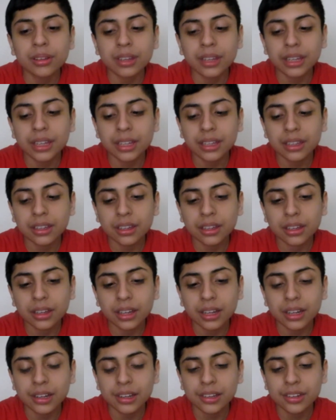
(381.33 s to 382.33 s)
Like
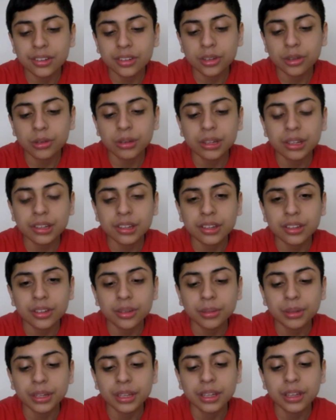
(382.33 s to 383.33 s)
at least doing
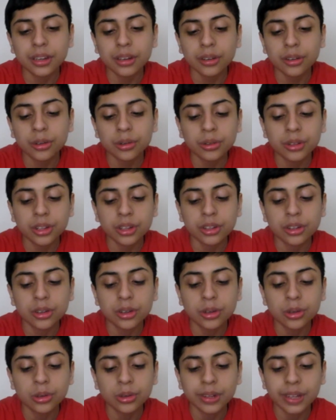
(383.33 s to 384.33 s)
something here, doing nothing to do.